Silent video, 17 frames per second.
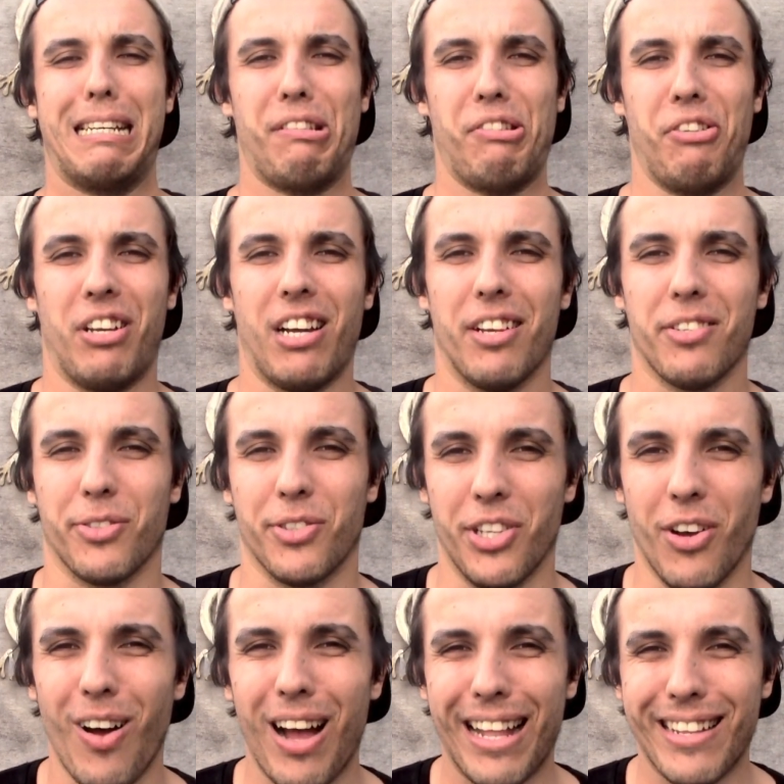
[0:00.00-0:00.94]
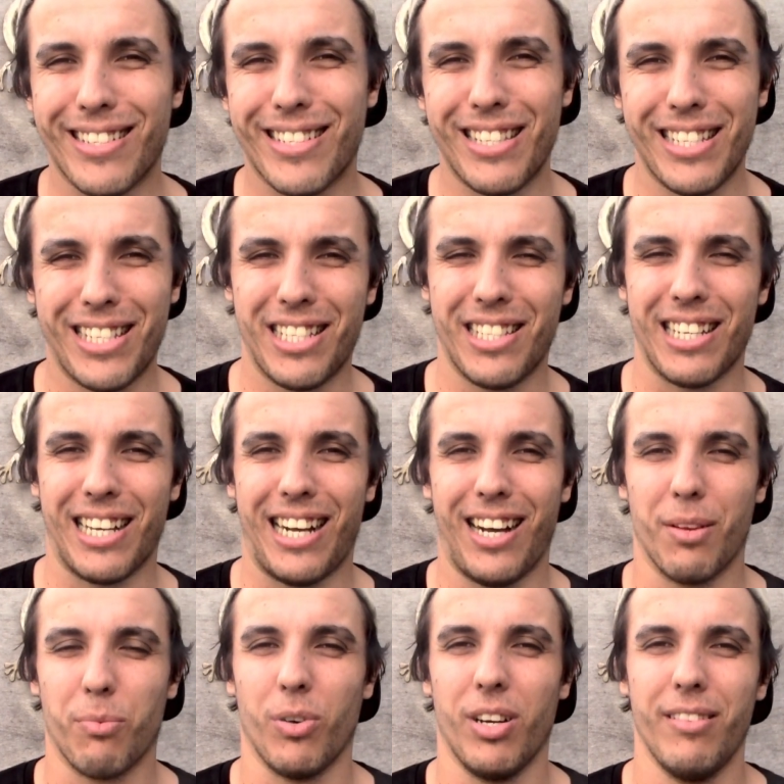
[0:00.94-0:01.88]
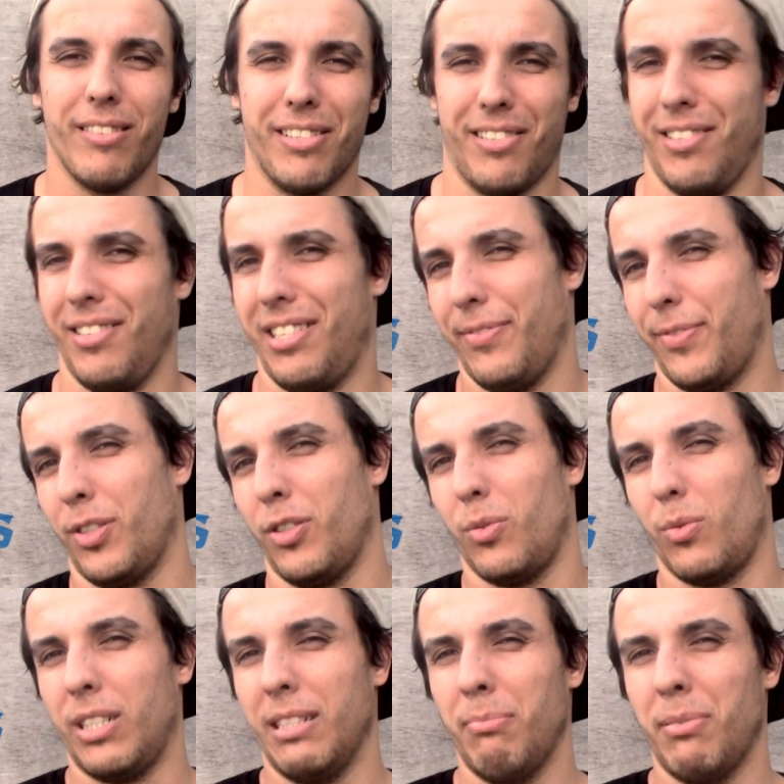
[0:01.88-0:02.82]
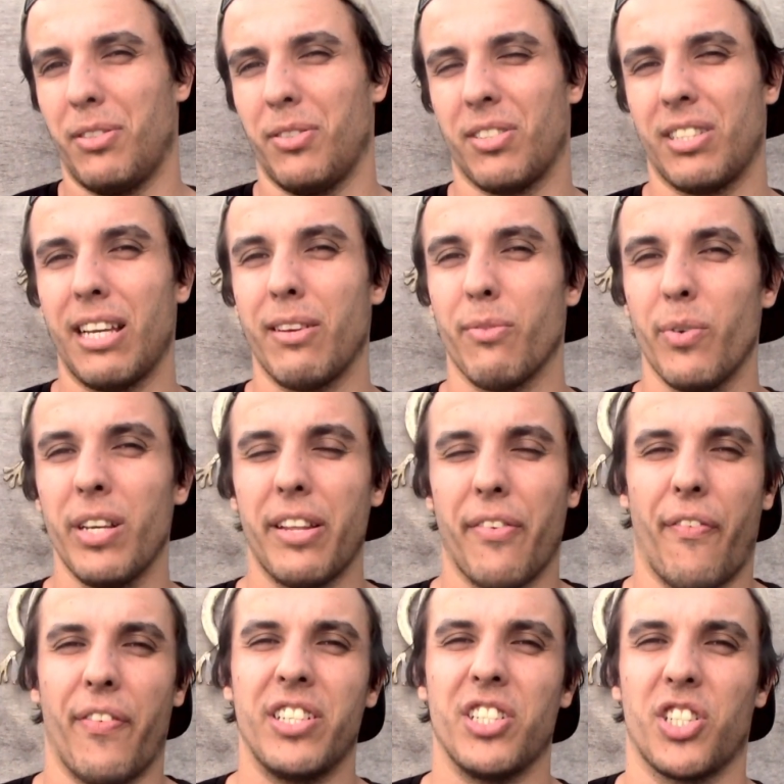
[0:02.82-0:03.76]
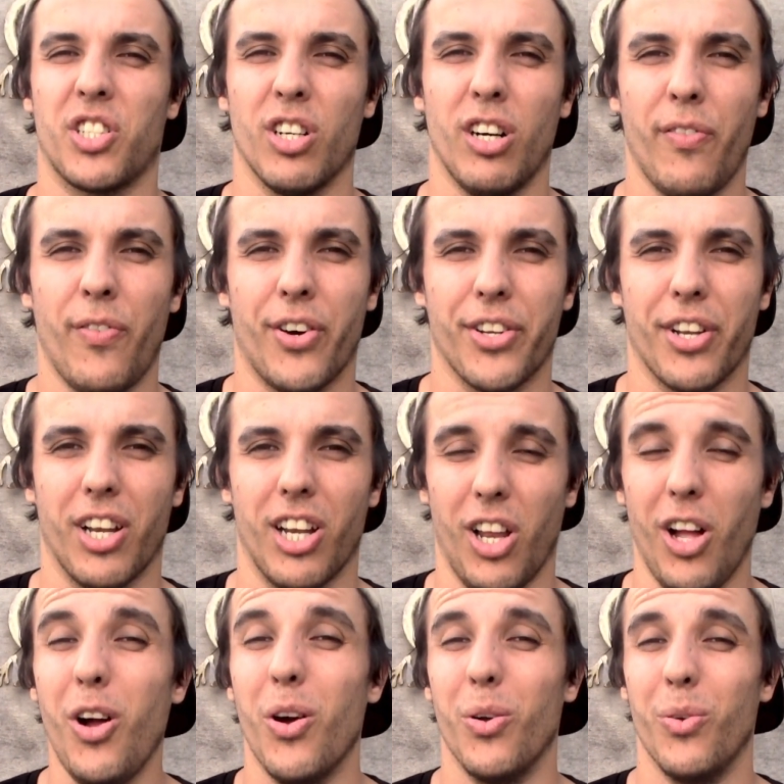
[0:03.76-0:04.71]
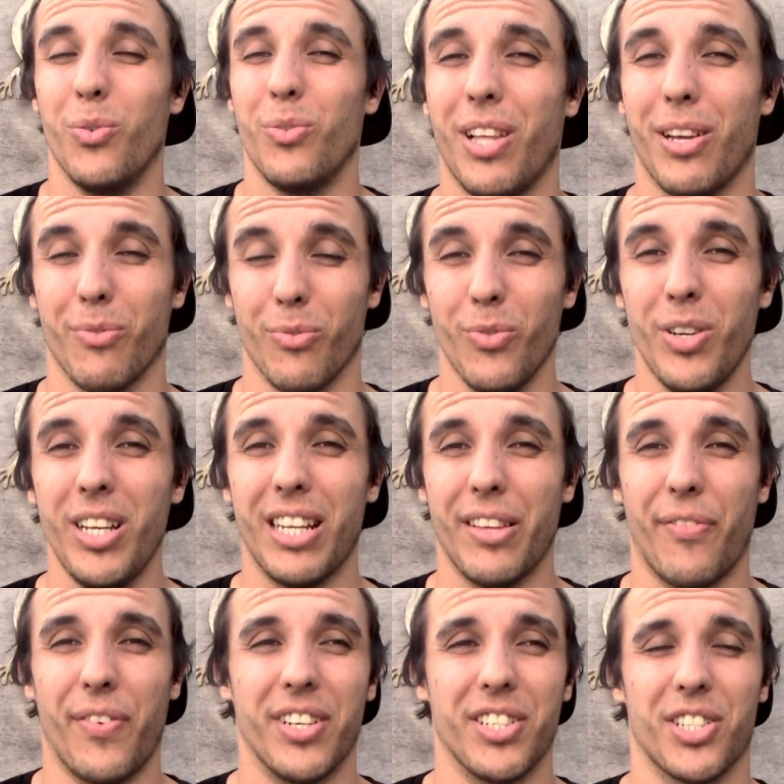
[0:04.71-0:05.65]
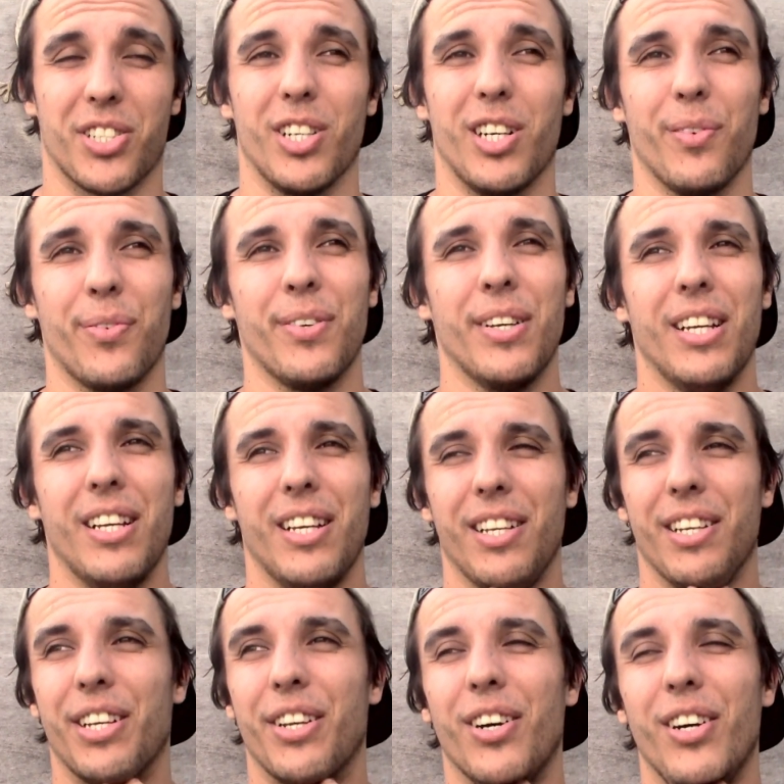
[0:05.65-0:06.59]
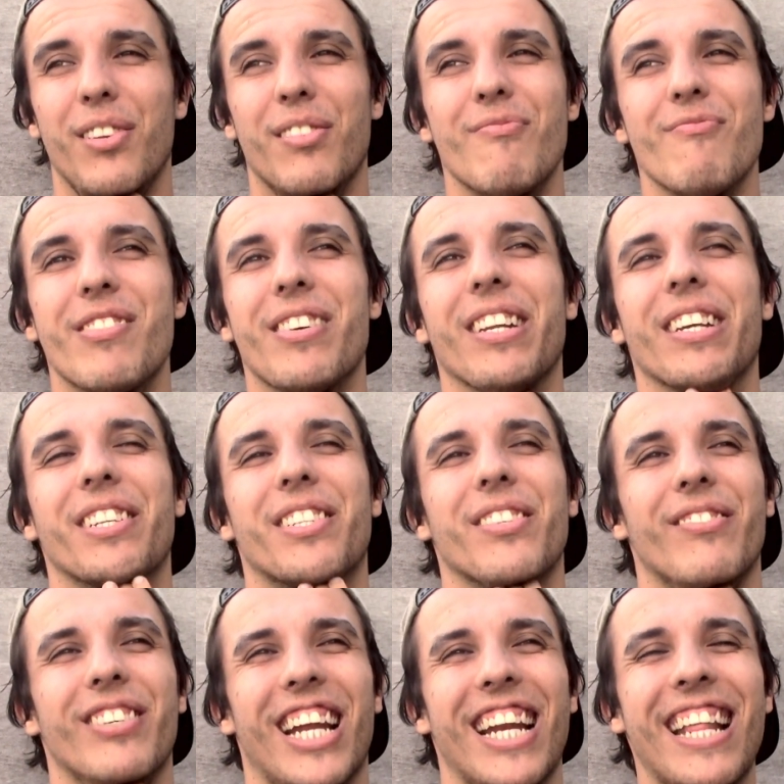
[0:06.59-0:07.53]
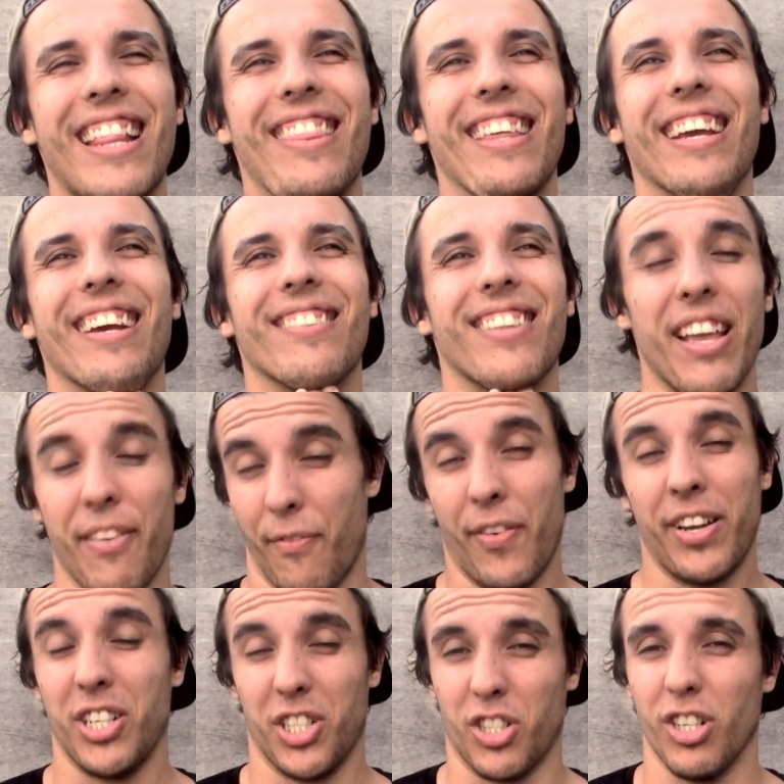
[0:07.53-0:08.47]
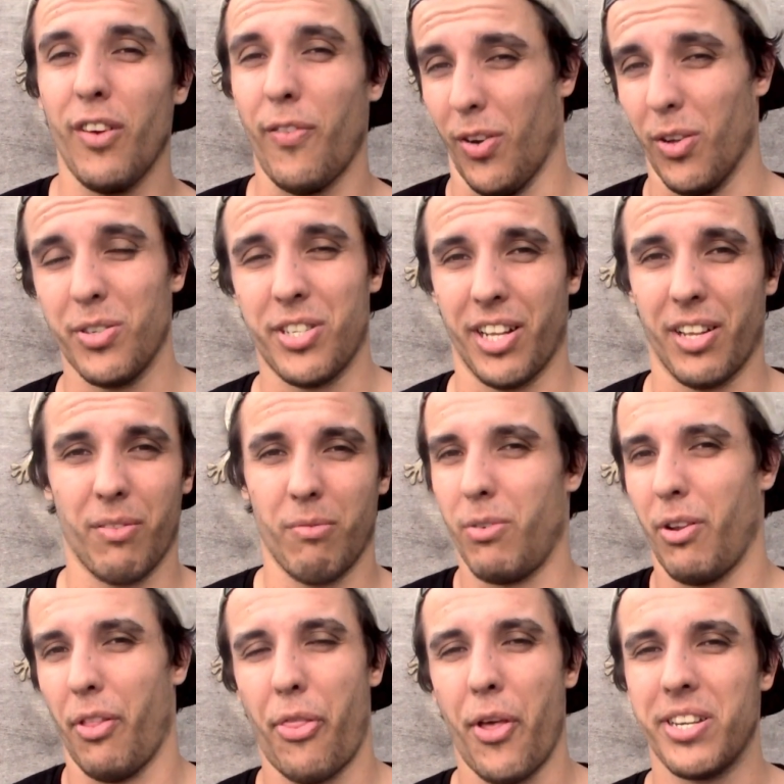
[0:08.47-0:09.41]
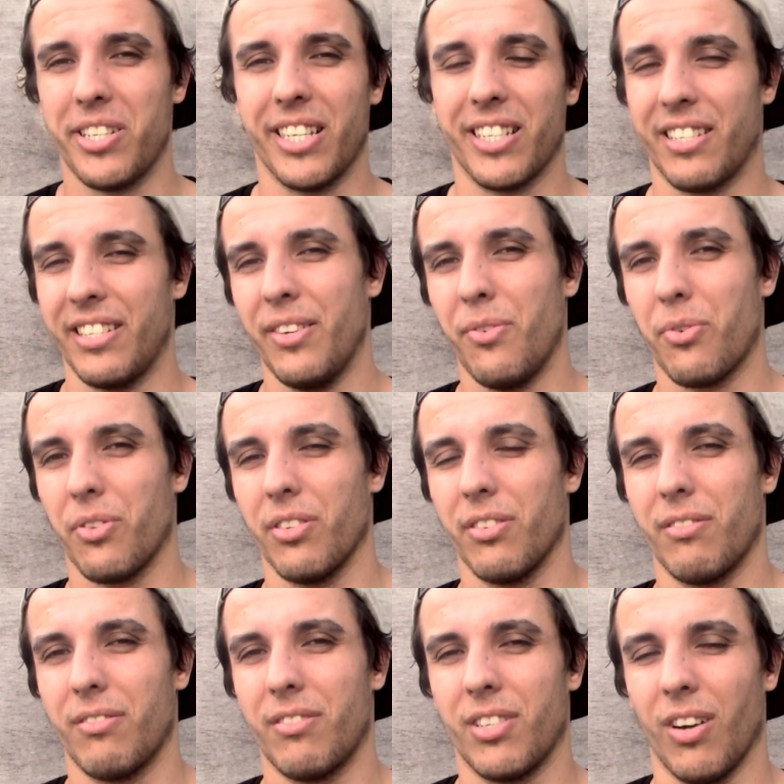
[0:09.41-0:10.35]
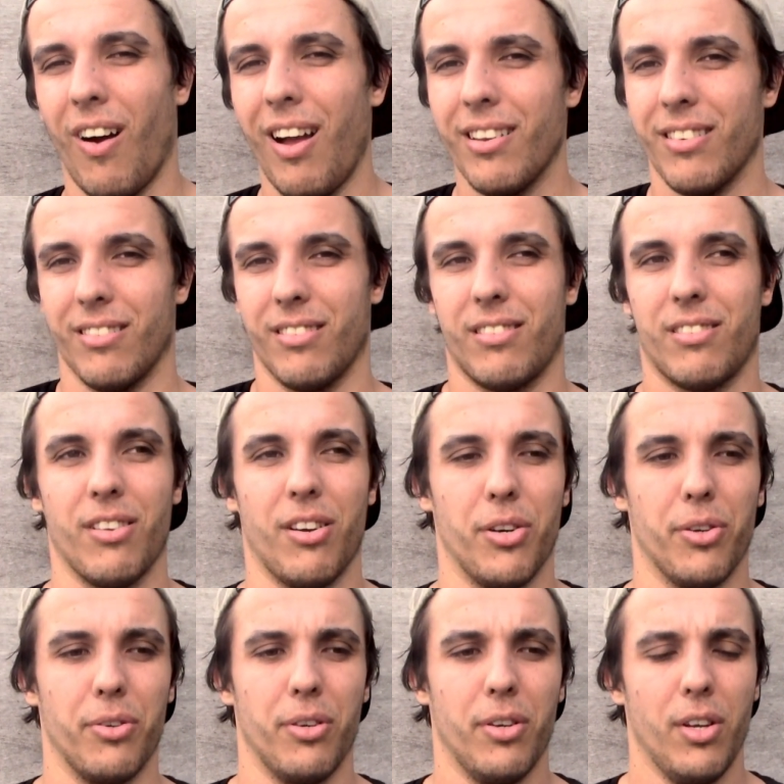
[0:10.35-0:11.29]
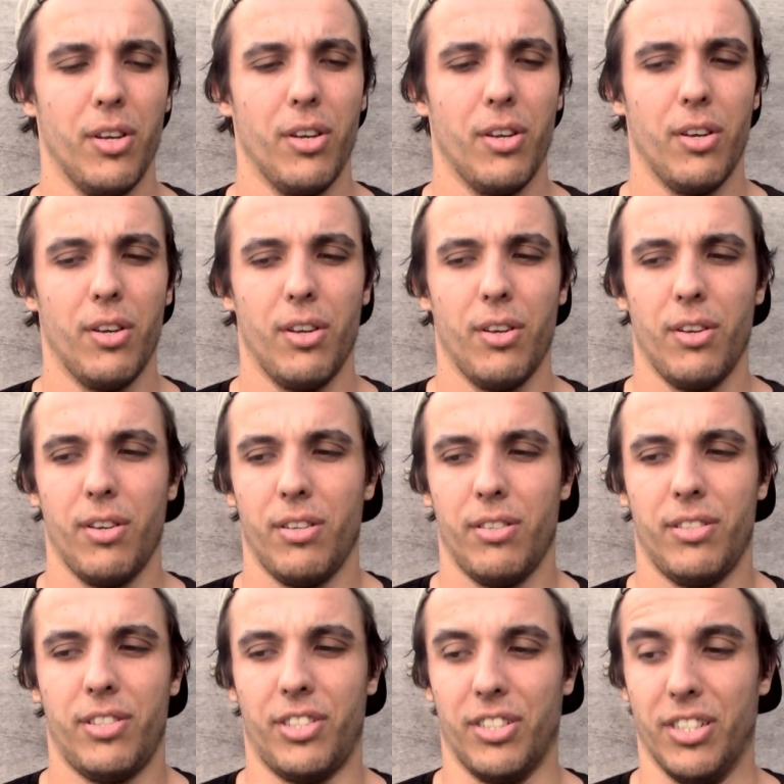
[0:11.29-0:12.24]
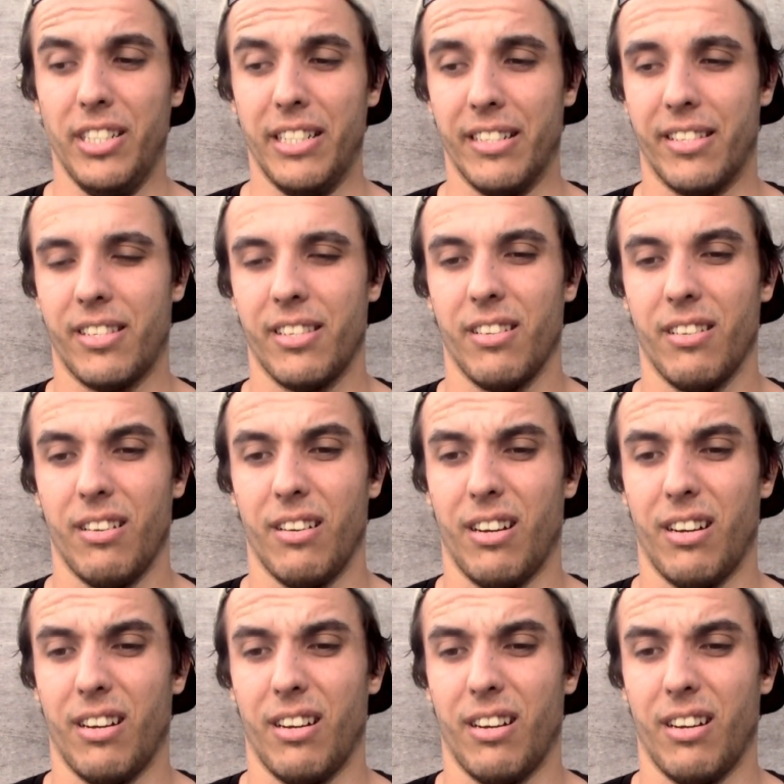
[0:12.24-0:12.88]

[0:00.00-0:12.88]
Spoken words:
And Newcastle Knights. This is a hard one. This is a difficult one because they really finished off on a low. They really finished off not really doing anything. They finished off losing, 36-0 to the Titans. So, jeez.